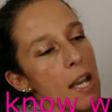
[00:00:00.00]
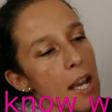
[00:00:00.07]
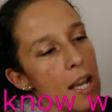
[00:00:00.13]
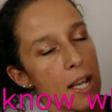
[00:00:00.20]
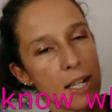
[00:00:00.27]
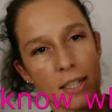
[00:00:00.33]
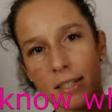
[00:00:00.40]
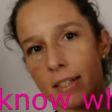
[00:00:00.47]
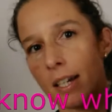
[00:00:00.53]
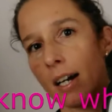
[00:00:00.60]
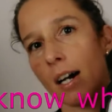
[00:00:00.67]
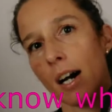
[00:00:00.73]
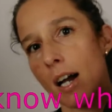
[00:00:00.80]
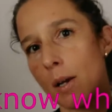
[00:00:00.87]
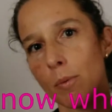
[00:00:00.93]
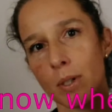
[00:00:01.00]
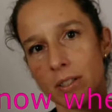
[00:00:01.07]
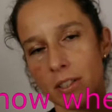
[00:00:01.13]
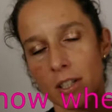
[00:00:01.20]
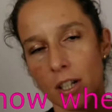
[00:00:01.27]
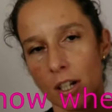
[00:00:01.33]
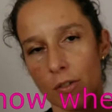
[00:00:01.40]
and I was
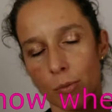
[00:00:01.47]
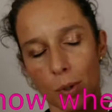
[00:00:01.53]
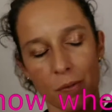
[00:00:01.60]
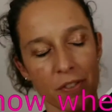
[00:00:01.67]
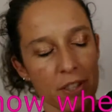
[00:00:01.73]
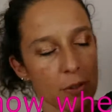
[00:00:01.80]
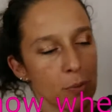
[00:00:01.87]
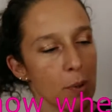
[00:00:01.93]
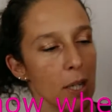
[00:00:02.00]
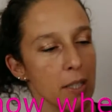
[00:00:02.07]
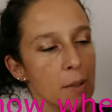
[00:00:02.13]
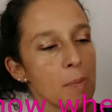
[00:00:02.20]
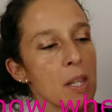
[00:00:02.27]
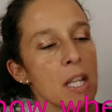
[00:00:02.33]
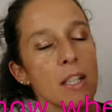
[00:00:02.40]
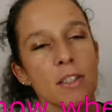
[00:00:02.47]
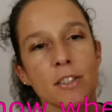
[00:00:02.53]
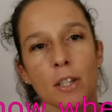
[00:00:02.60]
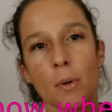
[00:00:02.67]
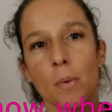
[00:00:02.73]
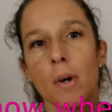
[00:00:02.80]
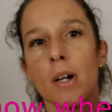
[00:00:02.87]
in love with this one.
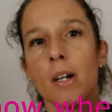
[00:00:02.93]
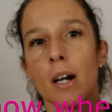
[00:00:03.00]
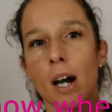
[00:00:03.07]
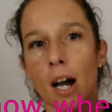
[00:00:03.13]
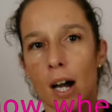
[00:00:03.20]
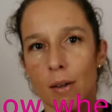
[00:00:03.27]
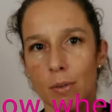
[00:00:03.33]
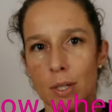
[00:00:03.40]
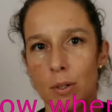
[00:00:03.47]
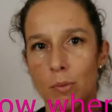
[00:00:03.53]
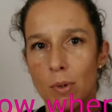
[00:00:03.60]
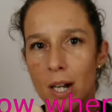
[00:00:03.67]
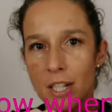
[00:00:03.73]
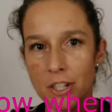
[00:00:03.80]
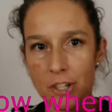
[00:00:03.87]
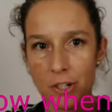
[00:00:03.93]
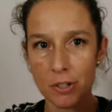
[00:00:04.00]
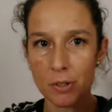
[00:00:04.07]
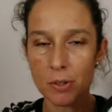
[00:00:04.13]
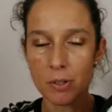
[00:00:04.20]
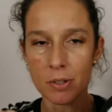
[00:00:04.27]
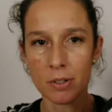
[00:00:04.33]
So I will write
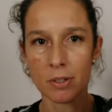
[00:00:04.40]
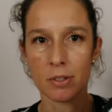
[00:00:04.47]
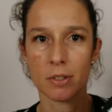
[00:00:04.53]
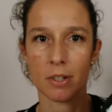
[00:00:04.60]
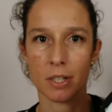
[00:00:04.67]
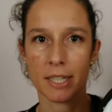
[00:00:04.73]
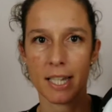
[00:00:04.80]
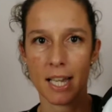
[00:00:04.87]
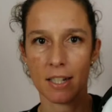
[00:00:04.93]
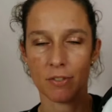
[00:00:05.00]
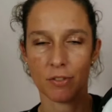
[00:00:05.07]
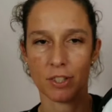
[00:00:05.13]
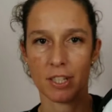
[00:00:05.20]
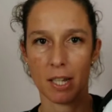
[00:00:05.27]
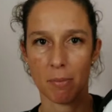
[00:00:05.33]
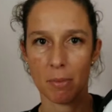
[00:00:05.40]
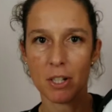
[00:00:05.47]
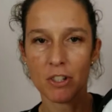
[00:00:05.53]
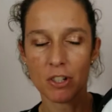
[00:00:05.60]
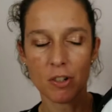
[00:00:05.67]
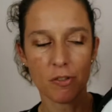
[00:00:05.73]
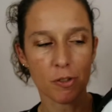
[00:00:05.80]
you again the
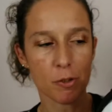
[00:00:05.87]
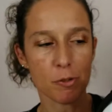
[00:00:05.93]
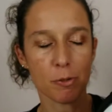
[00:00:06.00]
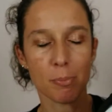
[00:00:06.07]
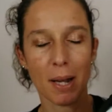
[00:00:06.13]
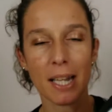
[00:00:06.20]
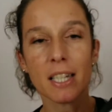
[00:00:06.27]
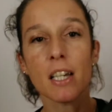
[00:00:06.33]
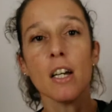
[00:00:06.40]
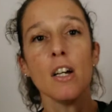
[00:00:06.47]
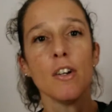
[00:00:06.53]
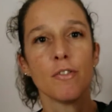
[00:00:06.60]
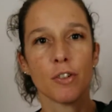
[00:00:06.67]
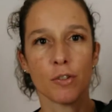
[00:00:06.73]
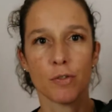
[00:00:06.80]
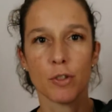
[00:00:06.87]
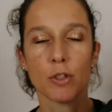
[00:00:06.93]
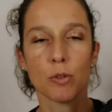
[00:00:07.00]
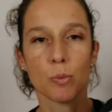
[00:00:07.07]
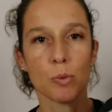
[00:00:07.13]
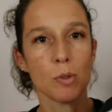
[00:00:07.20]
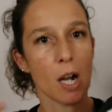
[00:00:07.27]
dimension of this bag for
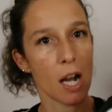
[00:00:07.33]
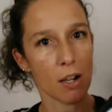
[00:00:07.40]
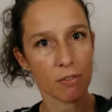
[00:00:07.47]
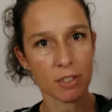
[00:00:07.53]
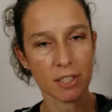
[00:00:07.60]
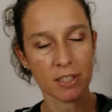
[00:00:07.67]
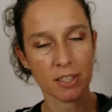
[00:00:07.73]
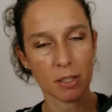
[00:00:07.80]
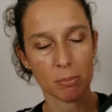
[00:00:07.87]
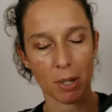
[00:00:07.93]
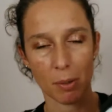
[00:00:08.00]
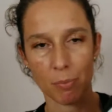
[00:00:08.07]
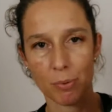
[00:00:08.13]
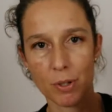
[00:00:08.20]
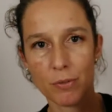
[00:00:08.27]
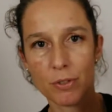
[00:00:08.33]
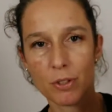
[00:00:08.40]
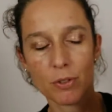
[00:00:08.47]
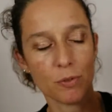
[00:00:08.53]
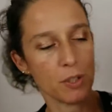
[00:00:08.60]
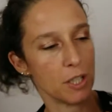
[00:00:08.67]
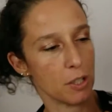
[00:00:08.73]
those who haven't seen my
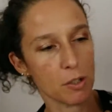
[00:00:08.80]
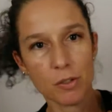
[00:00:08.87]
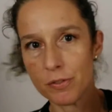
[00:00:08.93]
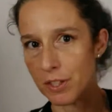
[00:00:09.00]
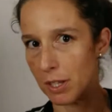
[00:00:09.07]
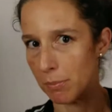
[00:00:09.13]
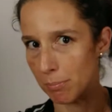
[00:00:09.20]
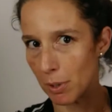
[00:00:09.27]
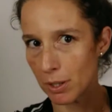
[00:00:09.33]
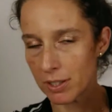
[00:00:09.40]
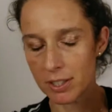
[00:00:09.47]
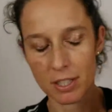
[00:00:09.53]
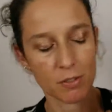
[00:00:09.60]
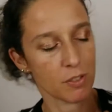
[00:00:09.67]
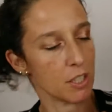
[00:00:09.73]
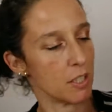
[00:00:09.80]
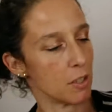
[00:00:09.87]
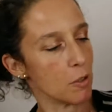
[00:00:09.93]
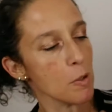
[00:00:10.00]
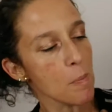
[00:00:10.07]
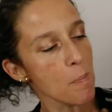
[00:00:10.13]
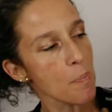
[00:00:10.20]
previous video, the unboxing
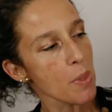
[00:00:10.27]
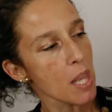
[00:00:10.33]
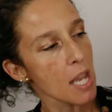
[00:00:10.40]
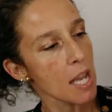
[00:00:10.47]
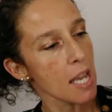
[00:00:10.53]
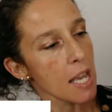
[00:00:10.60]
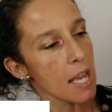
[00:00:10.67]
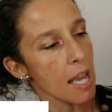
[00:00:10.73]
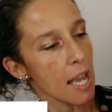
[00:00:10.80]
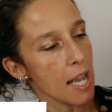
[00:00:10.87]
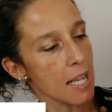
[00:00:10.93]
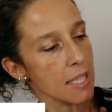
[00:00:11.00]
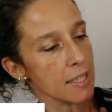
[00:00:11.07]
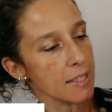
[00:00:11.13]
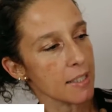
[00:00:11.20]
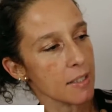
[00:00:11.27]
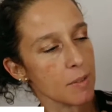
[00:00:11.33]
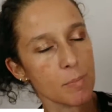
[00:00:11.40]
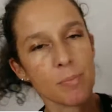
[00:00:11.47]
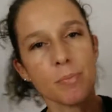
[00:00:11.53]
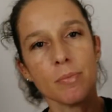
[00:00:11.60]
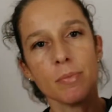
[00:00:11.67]
video.
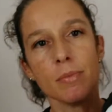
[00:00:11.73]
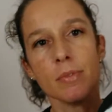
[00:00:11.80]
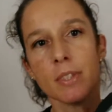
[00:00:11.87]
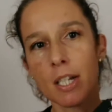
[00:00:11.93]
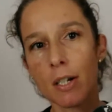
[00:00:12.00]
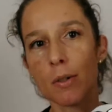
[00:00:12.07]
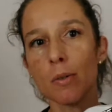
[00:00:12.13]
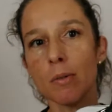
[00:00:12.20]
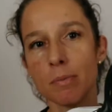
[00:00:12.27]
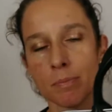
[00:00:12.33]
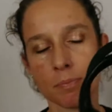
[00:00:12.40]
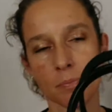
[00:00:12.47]
And now